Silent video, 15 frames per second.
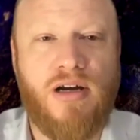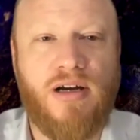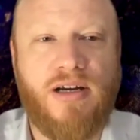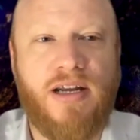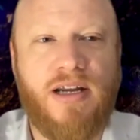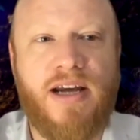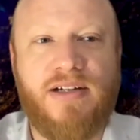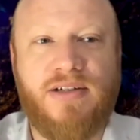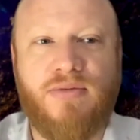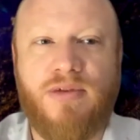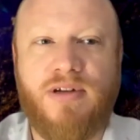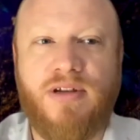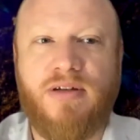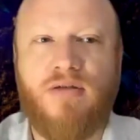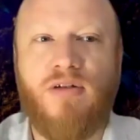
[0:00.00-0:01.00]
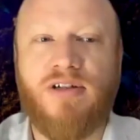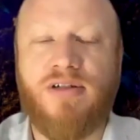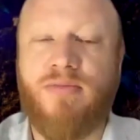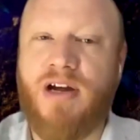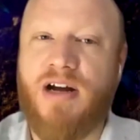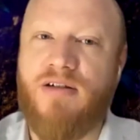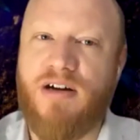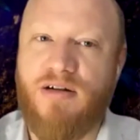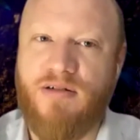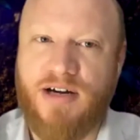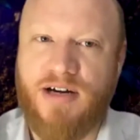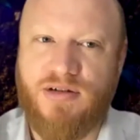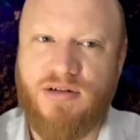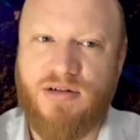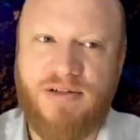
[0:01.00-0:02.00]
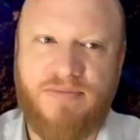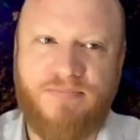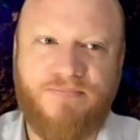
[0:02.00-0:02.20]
connect with quantum error corrections?